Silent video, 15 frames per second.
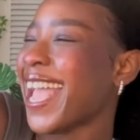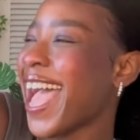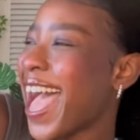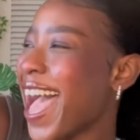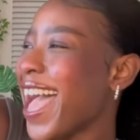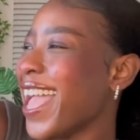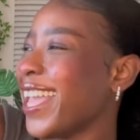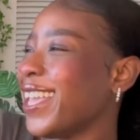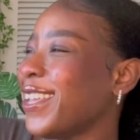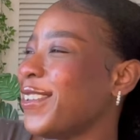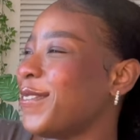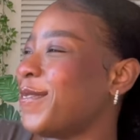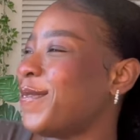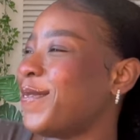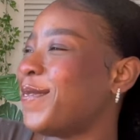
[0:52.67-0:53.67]

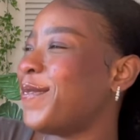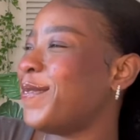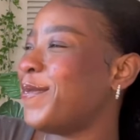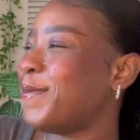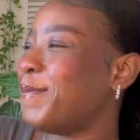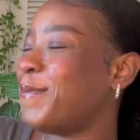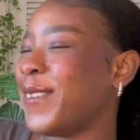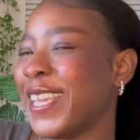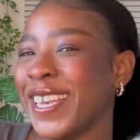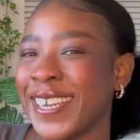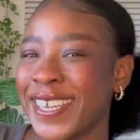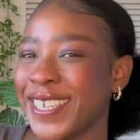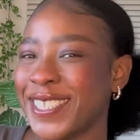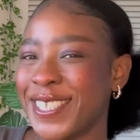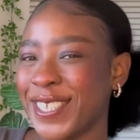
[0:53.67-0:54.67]
I've been
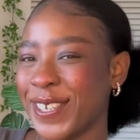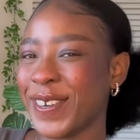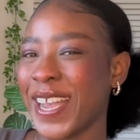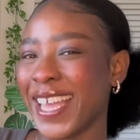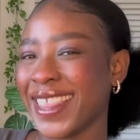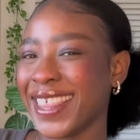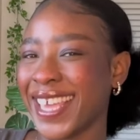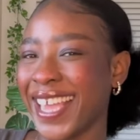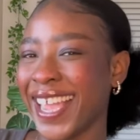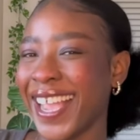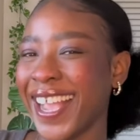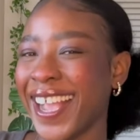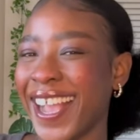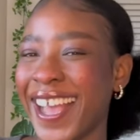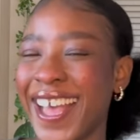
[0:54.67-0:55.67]
good too, I
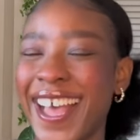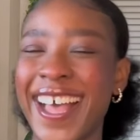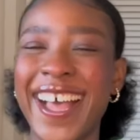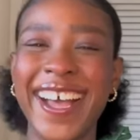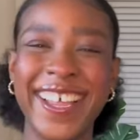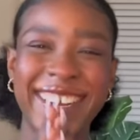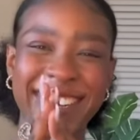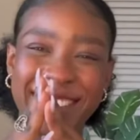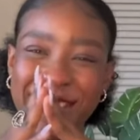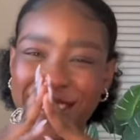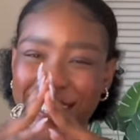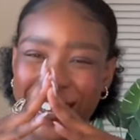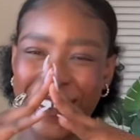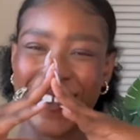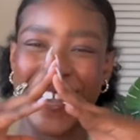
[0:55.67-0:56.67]
think. I don't
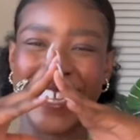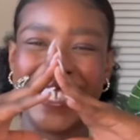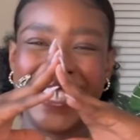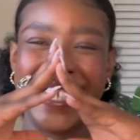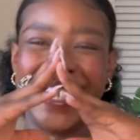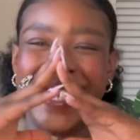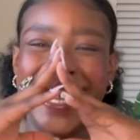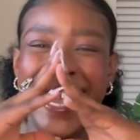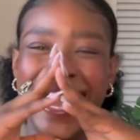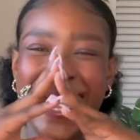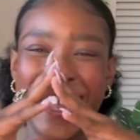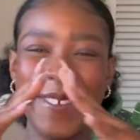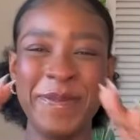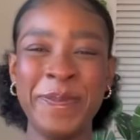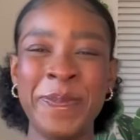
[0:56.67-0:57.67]
even know what to
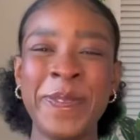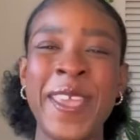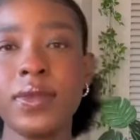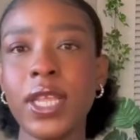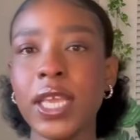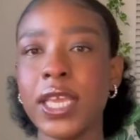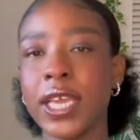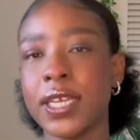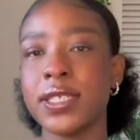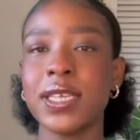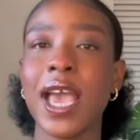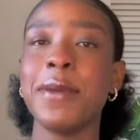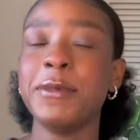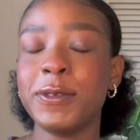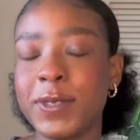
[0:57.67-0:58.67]
say. Yes,
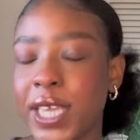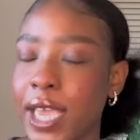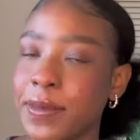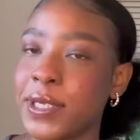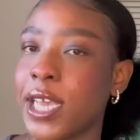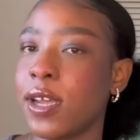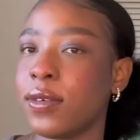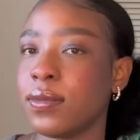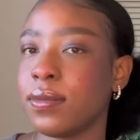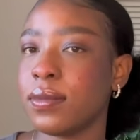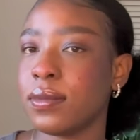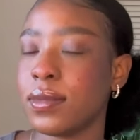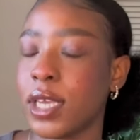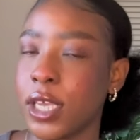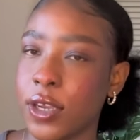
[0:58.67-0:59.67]
I moved to Cape Town
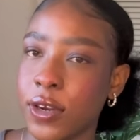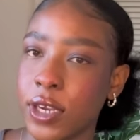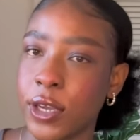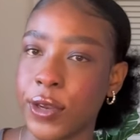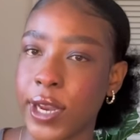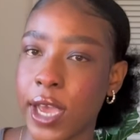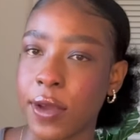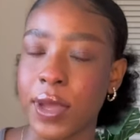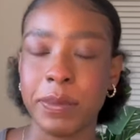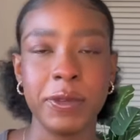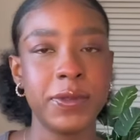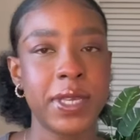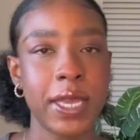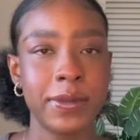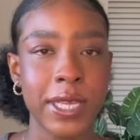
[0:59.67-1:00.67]
a year ago now. I
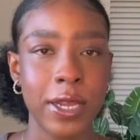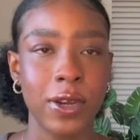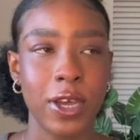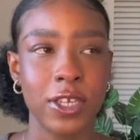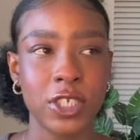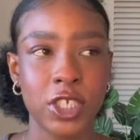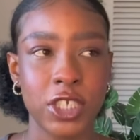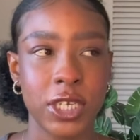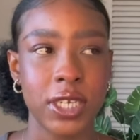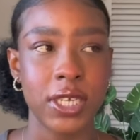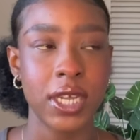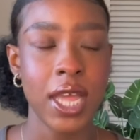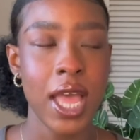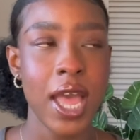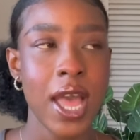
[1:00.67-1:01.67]
moved to Cape Town last
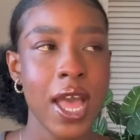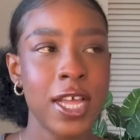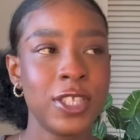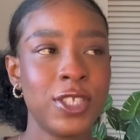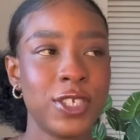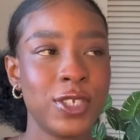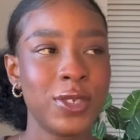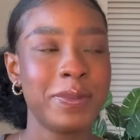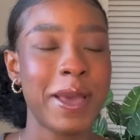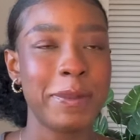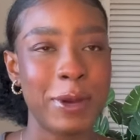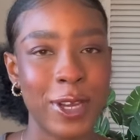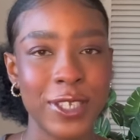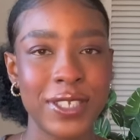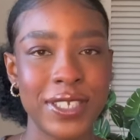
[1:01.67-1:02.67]
year to do my
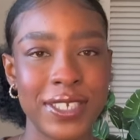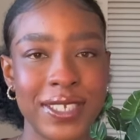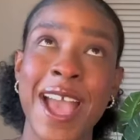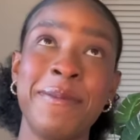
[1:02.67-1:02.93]
master's.